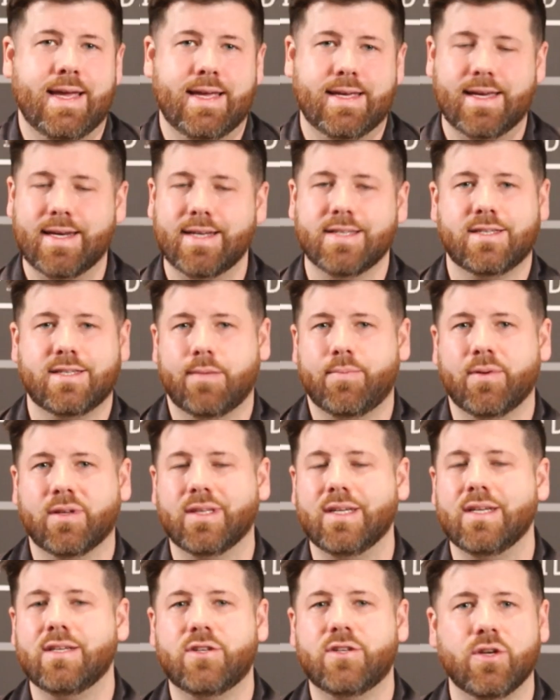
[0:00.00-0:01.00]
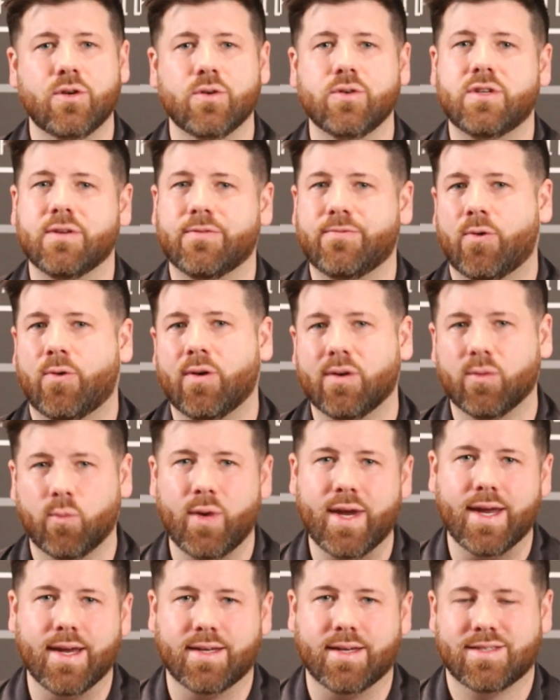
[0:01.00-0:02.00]
And it's typically 2 to 4
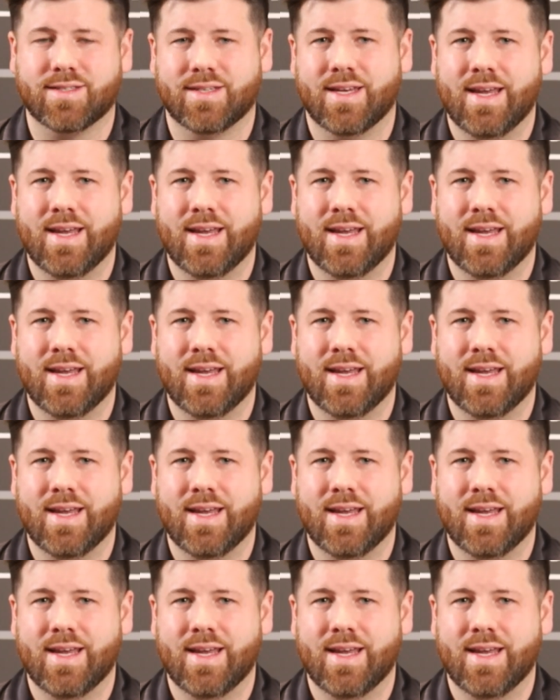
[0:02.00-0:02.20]
weeks.